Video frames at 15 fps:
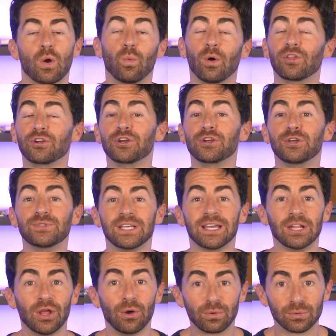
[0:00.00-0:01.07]
Whether you're using
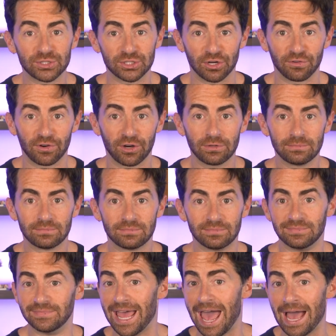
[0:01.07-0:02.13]
a local server,
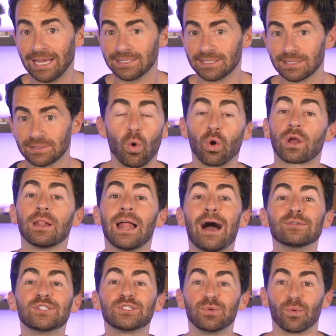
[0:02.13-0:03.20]
NAS, or
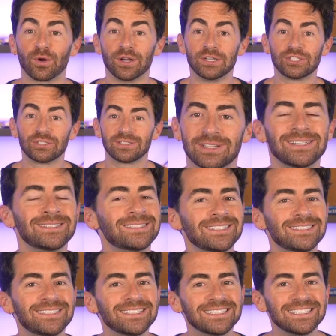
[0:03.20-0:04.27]
cloud storage,
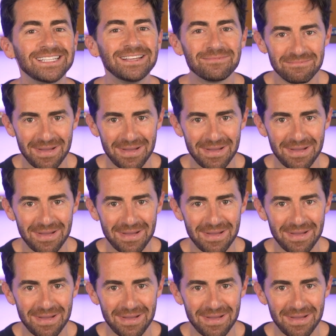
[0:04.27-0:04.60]
consistency